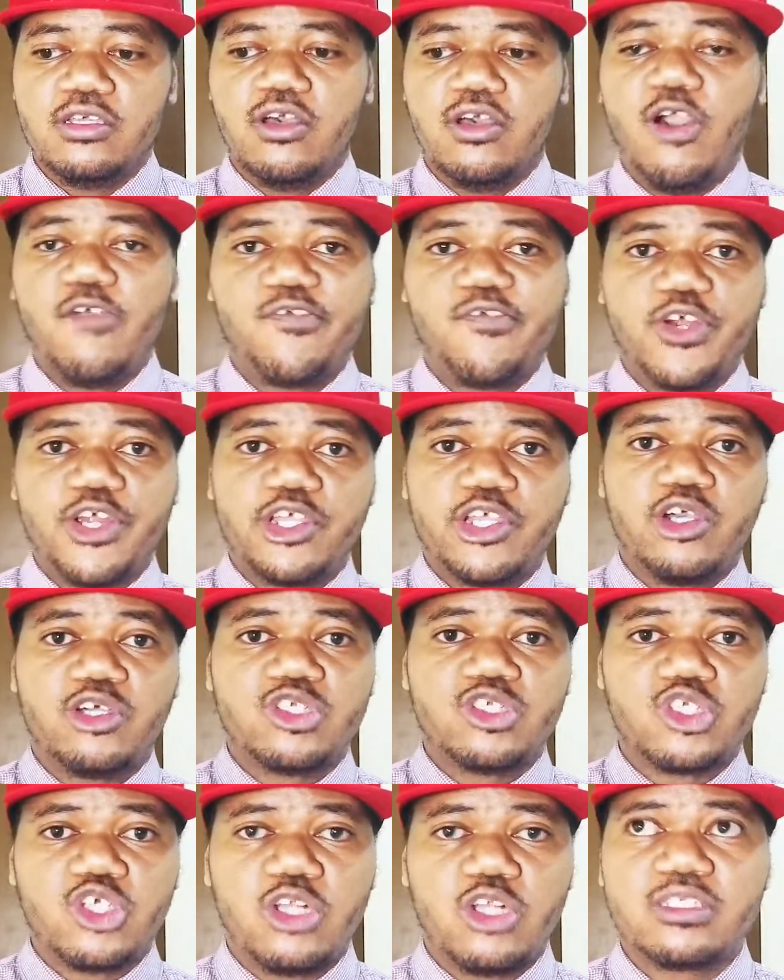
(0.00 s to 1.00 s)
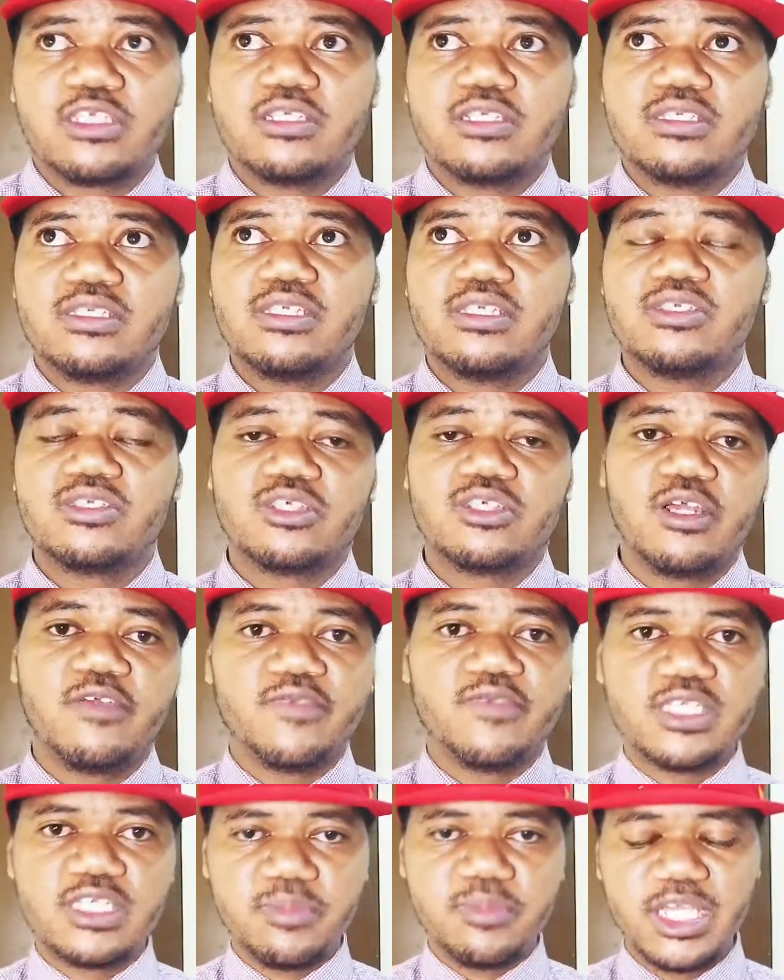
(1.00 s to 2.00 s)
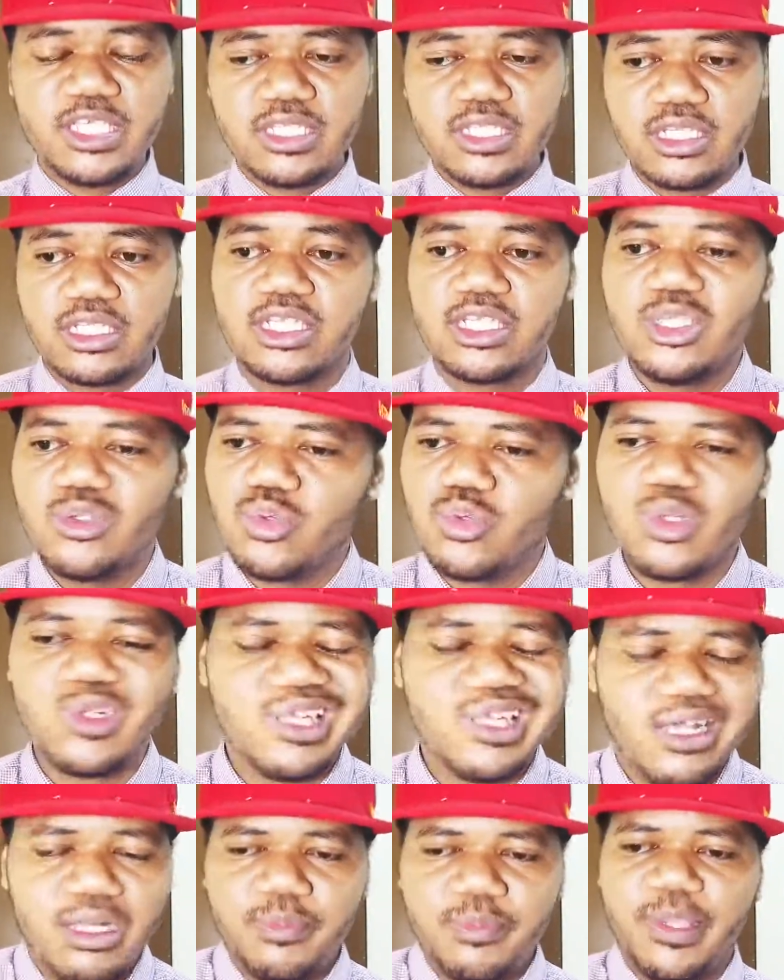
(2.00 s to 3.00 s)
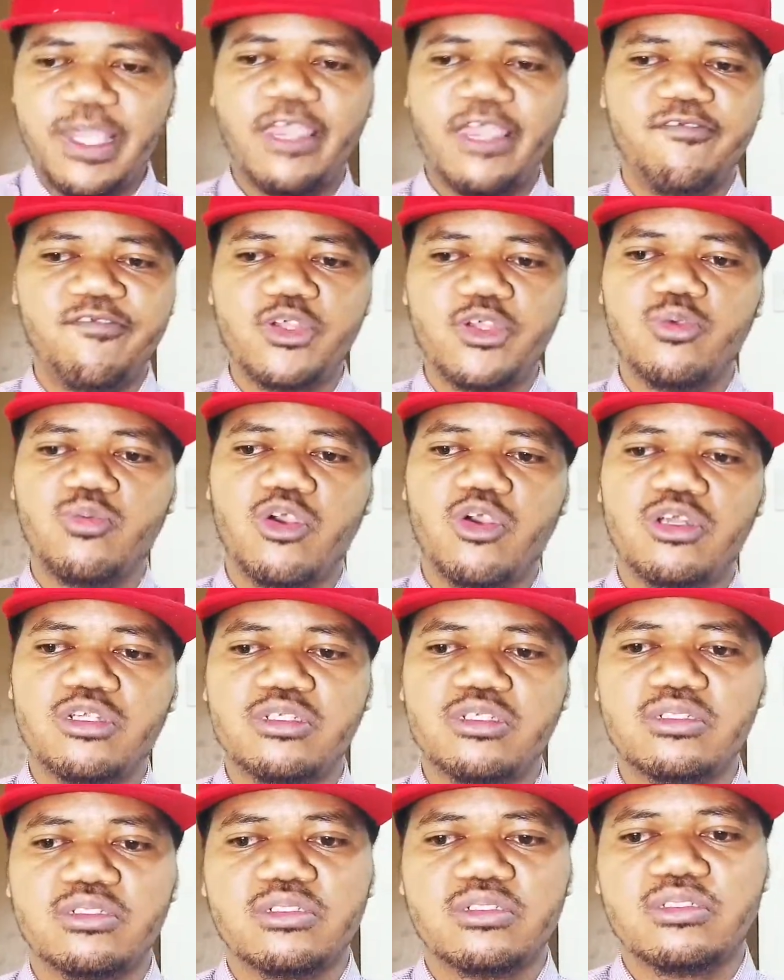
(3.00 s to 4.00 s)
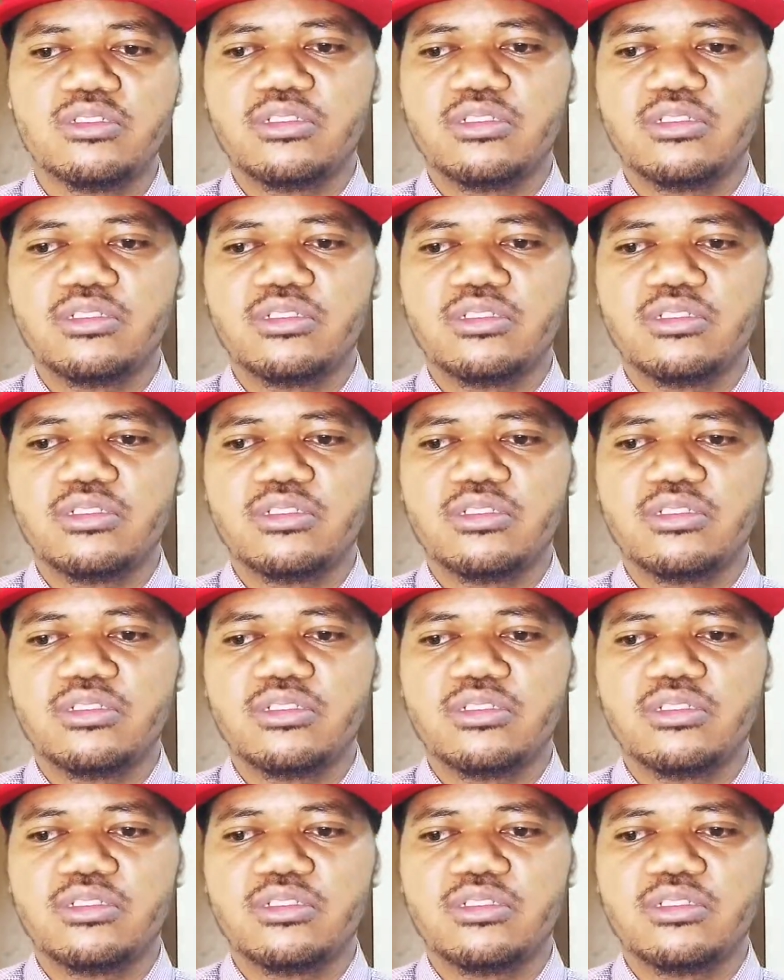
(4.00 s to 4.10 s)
offer a consultancy service. Basically, will help everyone,